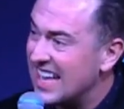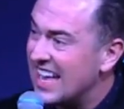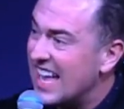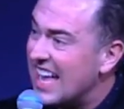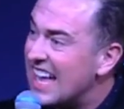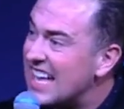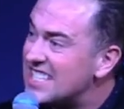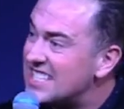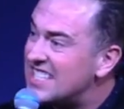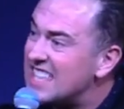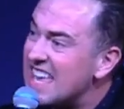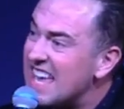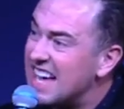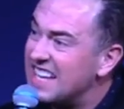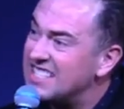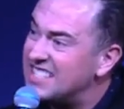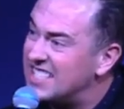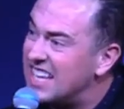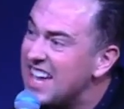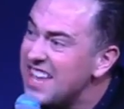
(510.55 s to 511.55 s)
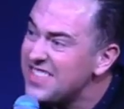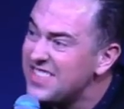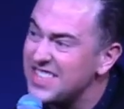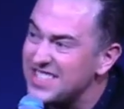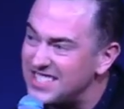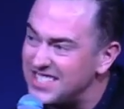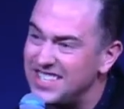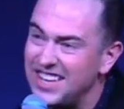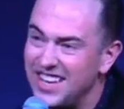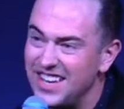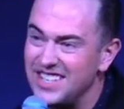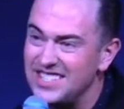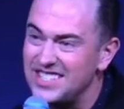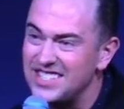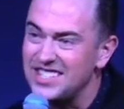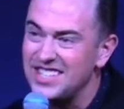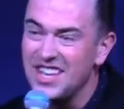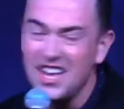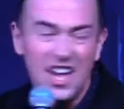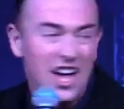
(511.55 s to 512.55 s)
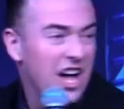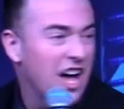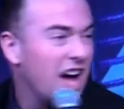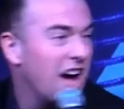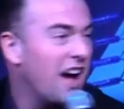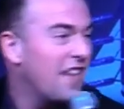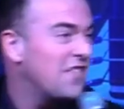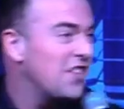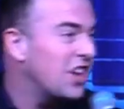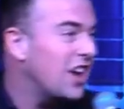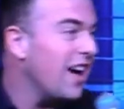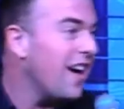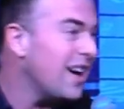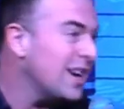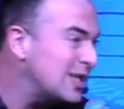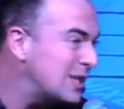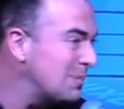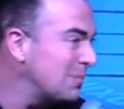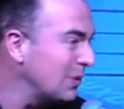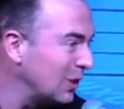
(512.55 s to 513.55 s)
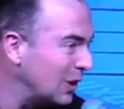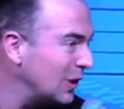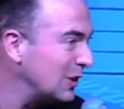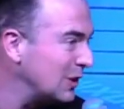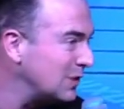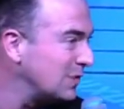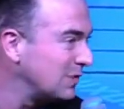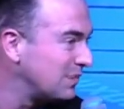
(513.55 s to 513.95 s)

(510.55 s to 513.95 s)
is the antithesis of the gospel.